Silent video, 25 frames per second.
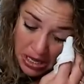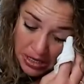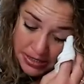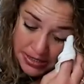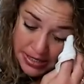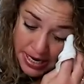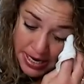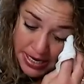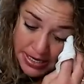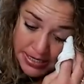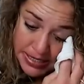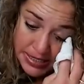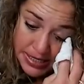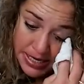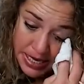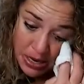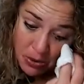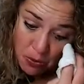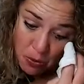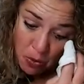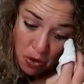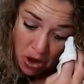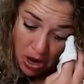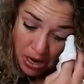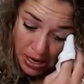does he
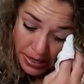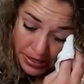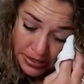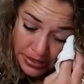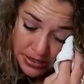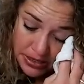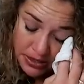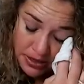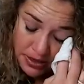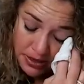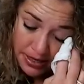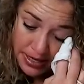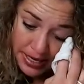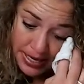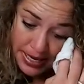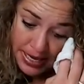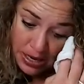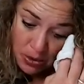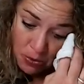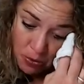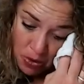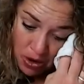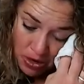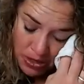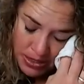want,
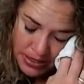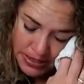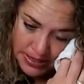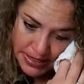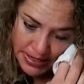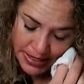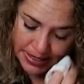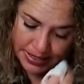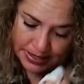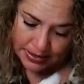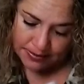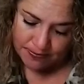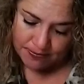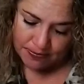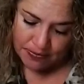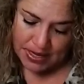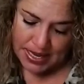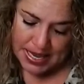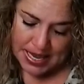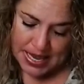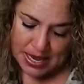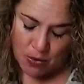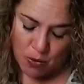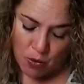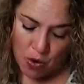he wanted,
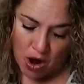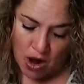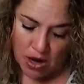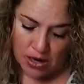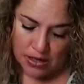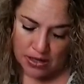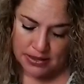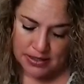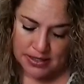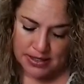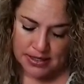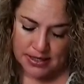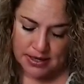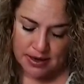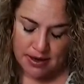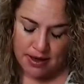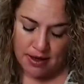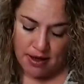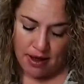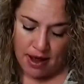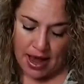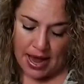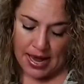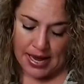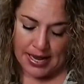he wants,
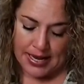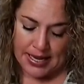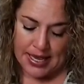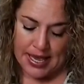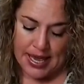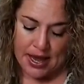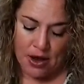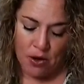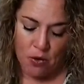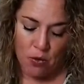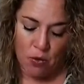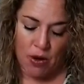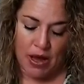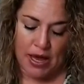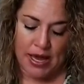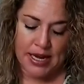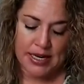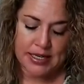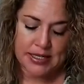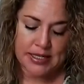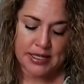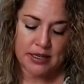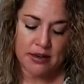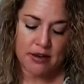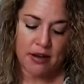I can't
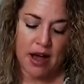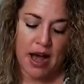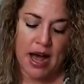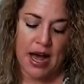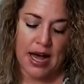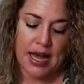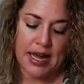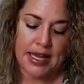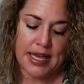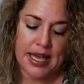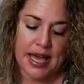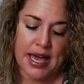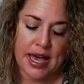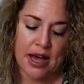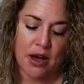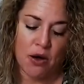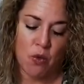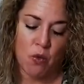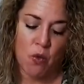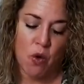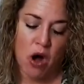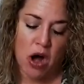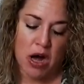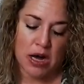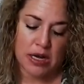wait, I can't
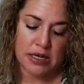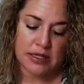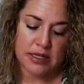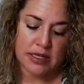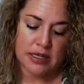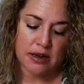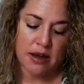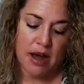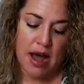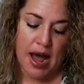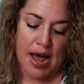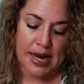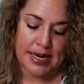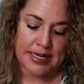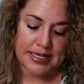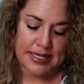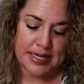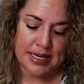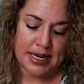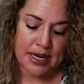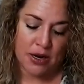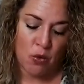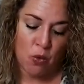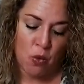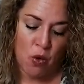want, I
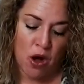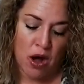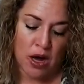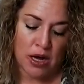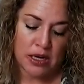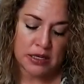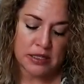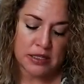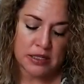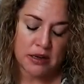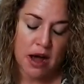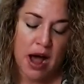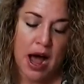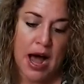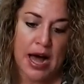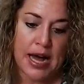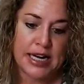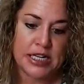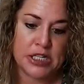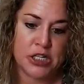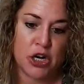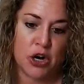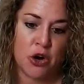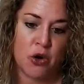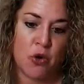didn't want, I
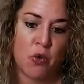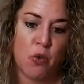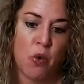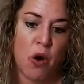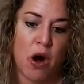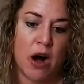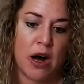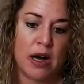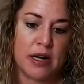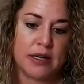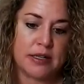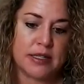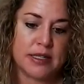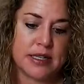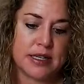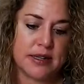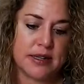don't want.